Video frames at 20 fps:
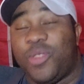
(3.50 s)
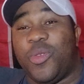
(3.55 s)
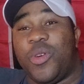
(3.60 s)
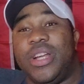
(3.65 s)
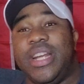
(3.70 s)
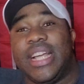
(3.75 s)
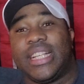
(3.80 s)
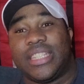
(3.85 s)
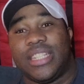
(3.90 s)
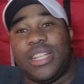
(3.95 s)
to
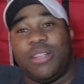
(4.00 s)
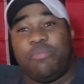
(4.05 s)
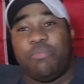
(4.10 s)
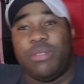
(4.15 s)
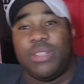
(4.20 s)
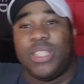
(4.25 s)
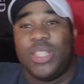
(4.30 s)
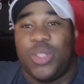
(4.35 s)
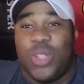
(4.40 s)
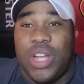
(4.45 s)
our next
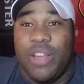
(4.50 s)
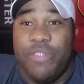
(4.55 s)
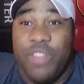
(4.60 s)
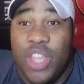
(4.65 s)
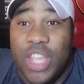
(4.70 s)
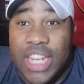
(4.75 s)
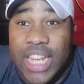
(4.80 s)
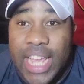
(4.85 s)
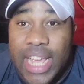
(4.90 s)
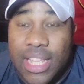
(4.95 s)
episode of the
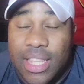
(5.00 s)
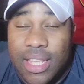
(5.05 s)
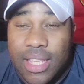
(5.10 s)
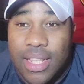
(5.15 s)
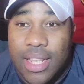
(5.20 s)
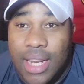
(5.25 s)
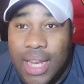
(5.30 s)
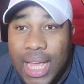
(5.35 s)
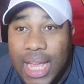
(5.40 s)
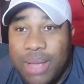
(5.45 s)

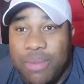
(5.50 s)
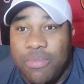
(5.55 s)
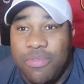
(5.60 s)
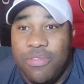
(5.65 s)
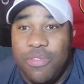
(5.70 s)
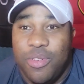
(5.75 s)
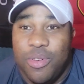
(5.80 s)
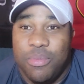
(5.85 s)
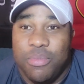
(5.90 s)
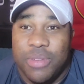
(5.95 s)
United Lime
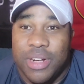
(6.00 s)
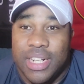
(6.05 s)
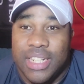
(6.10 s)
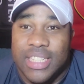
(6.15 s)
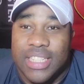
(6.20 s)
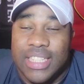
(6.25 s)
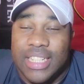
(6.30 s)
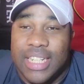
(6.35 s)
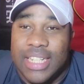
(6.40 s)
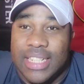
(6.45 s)
Football
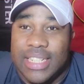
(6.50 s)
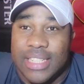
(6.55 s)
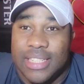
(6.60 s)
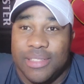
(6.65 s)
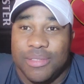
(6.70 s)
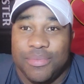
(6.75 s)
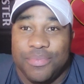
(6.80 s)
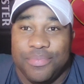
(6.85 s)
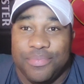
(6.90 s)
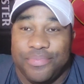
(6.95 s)
Channel.